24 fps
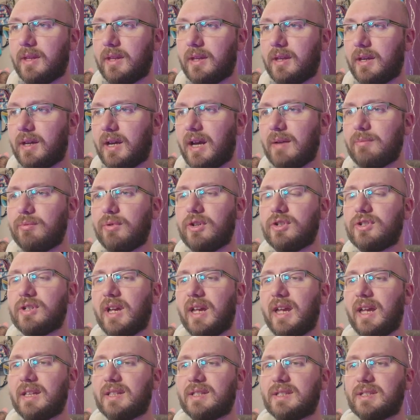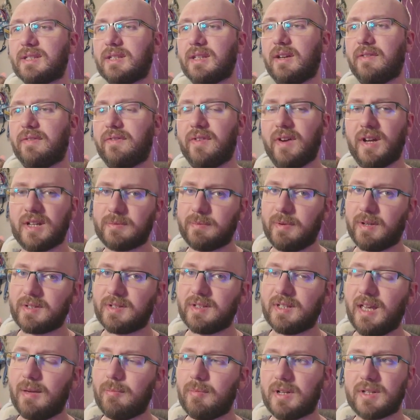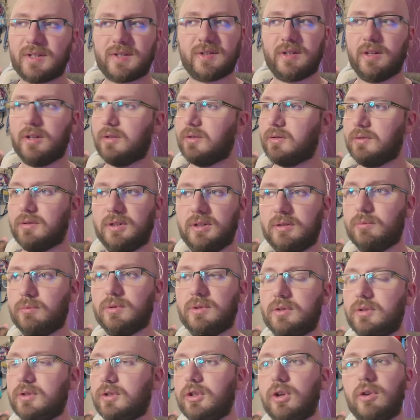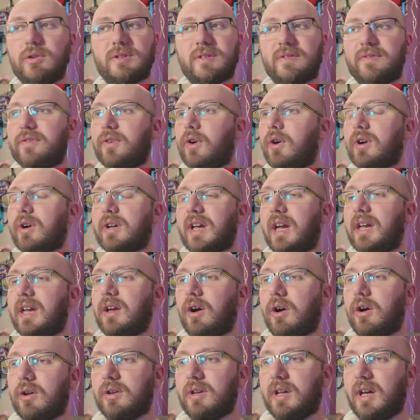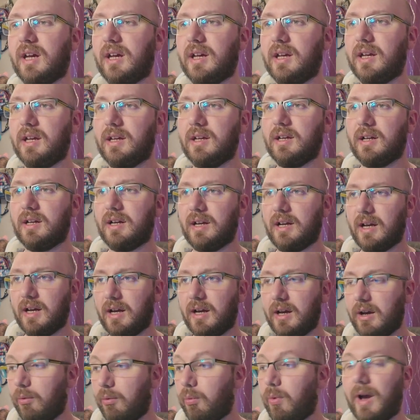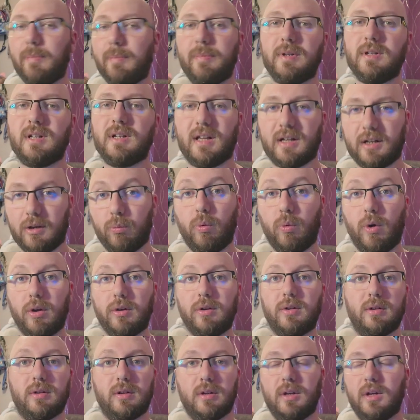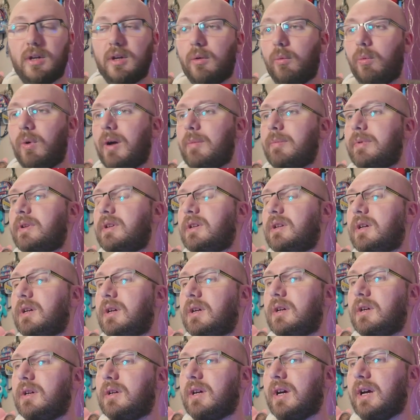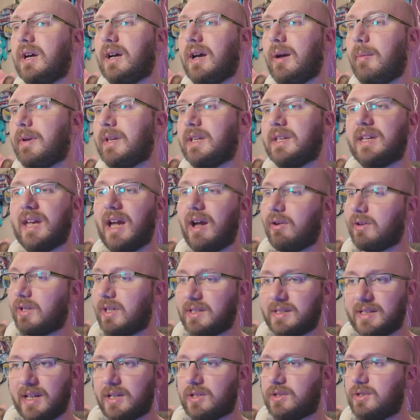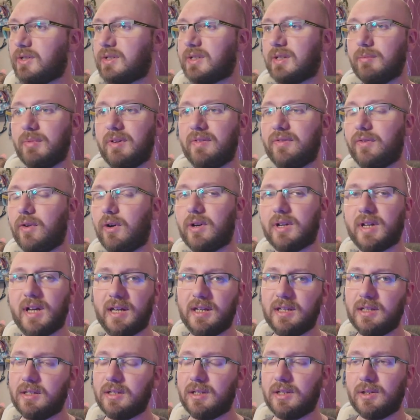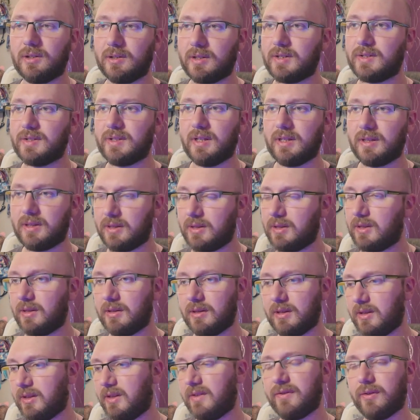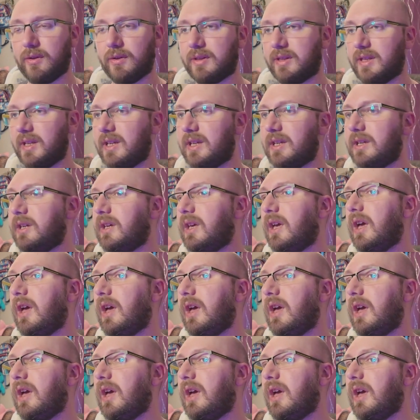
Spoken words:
I appreciate it's a first-person game, but you wouldn't use a 4K on a weapon, like a one weapon. I mean, character textures can be 4K, you know, because they're the full thing.